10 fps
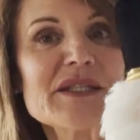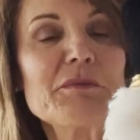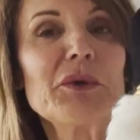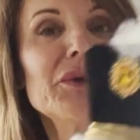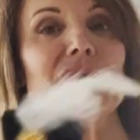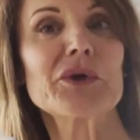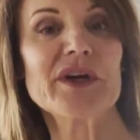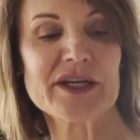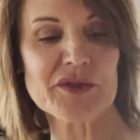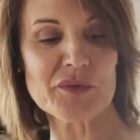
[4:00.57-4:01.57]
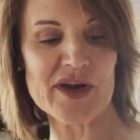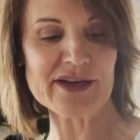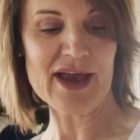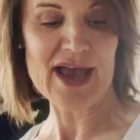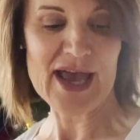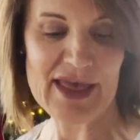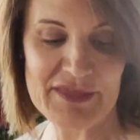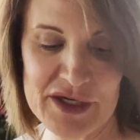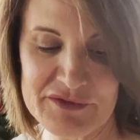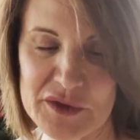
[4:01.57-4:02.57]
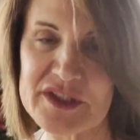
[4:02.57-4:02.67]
the blue, the green and the red. And then I've got